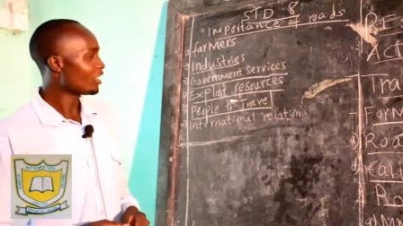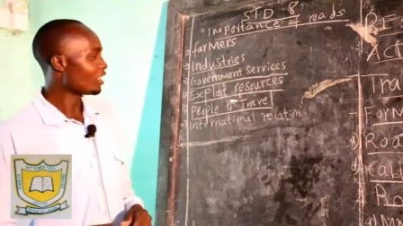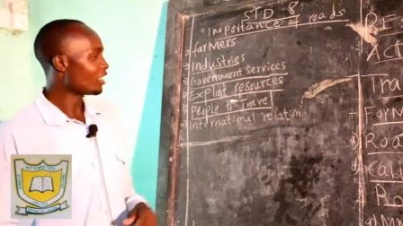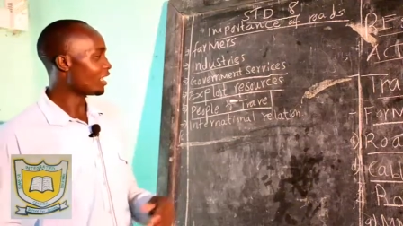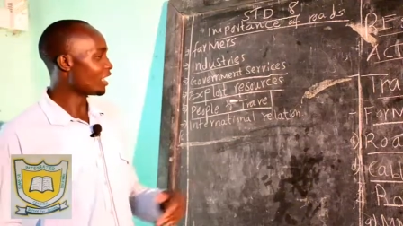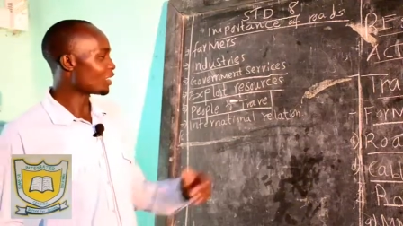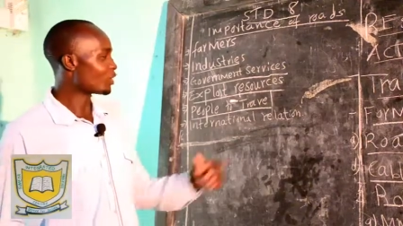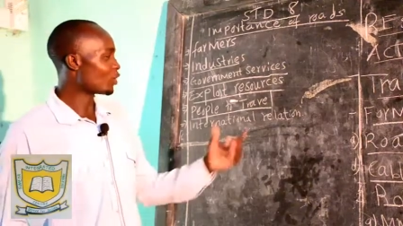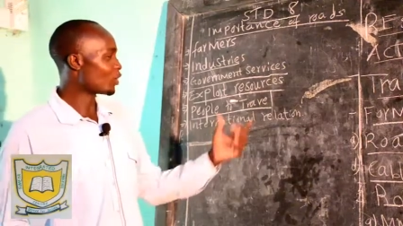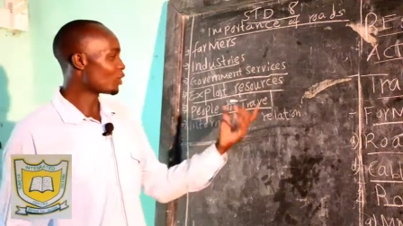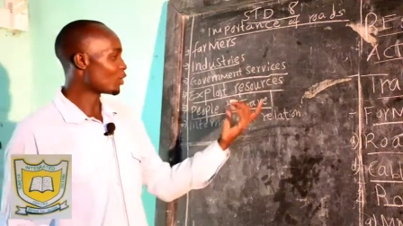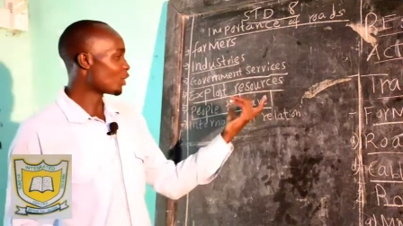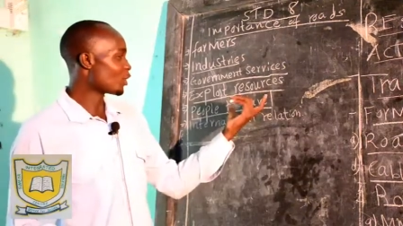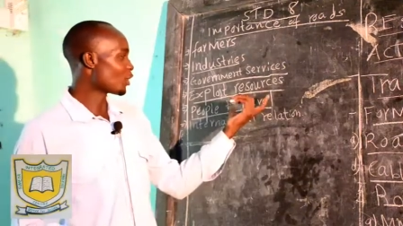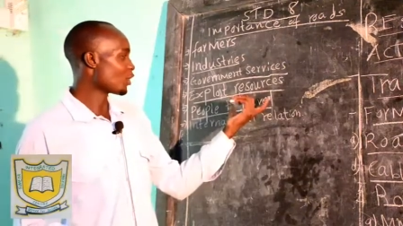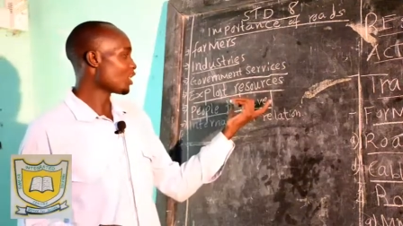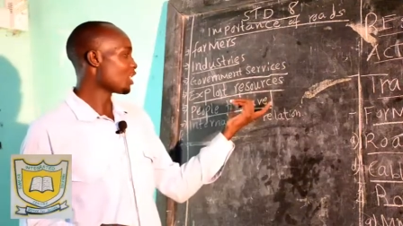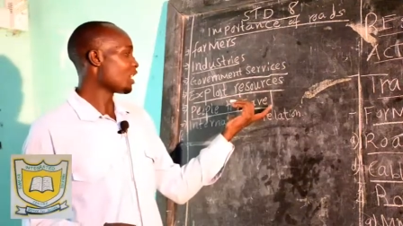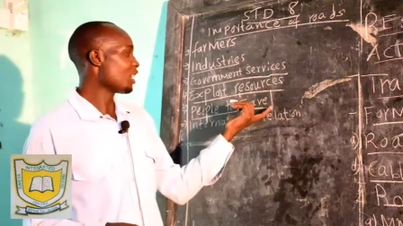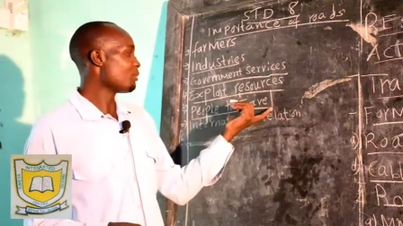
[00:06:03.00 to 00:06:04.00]
that's what you're
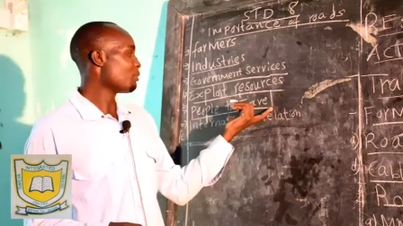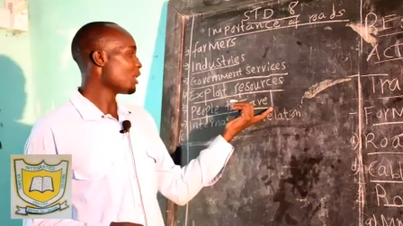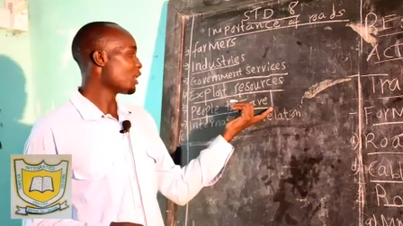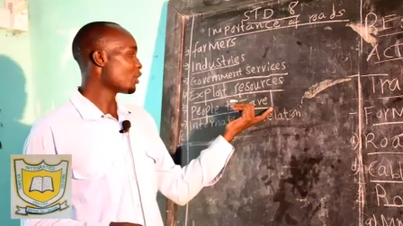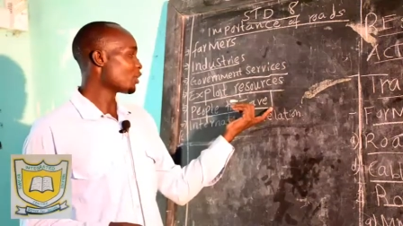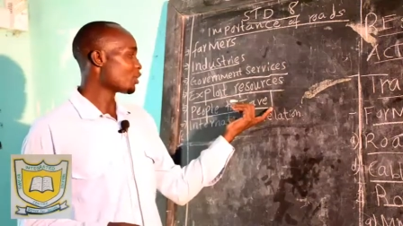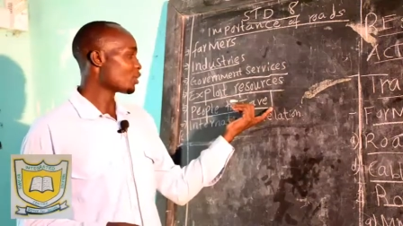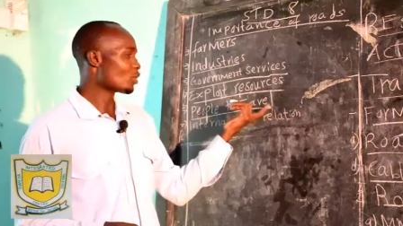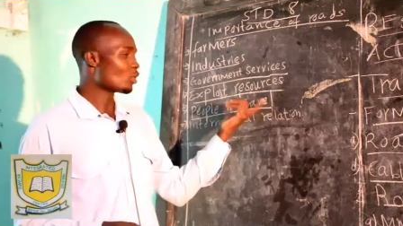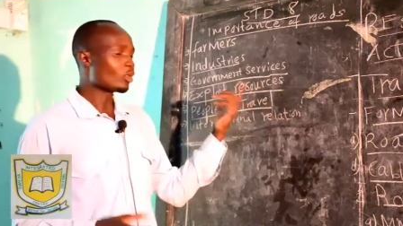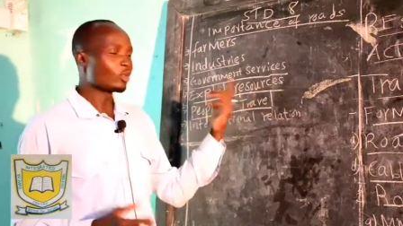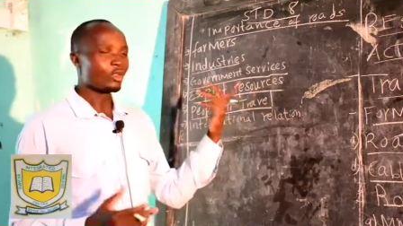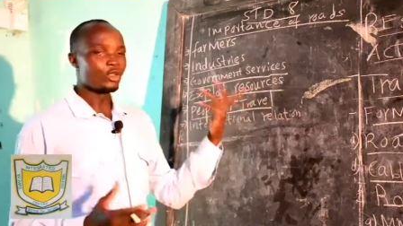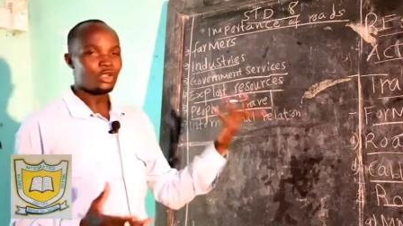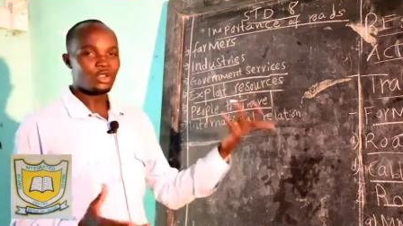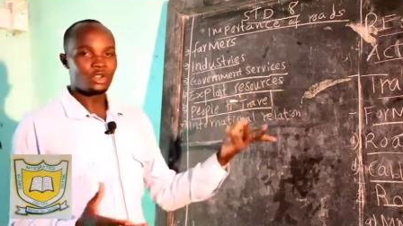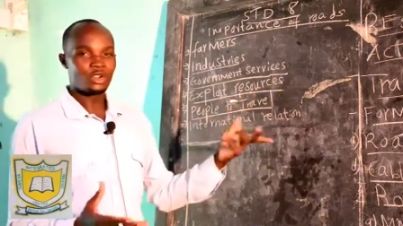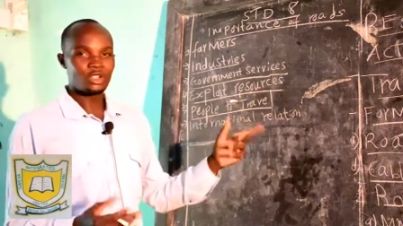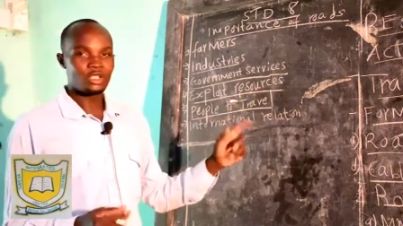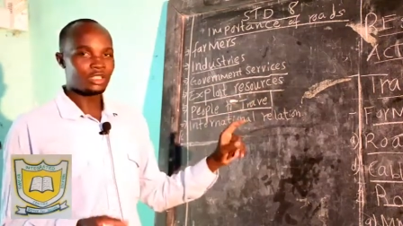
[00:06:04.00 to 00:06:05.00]
talking about. So
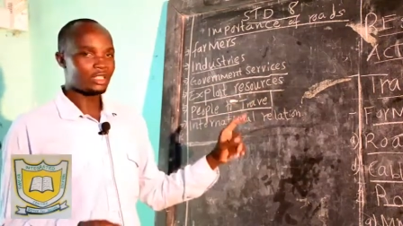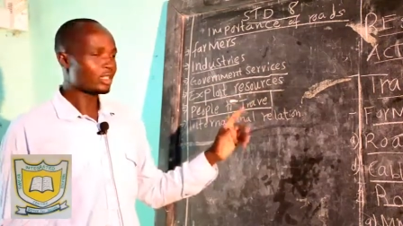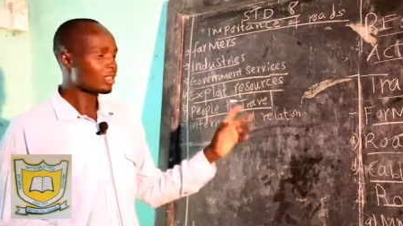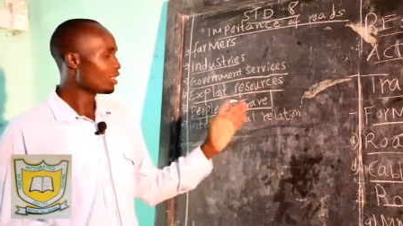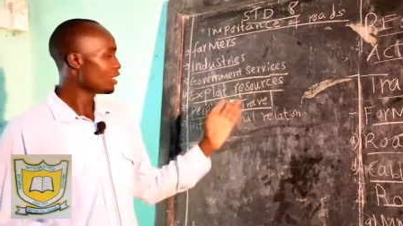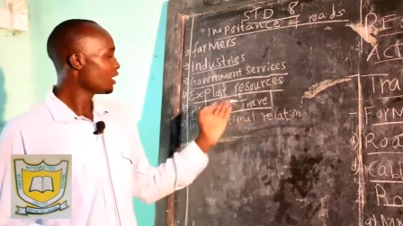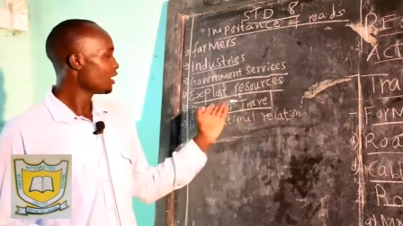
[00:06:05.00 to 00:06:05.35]
good roads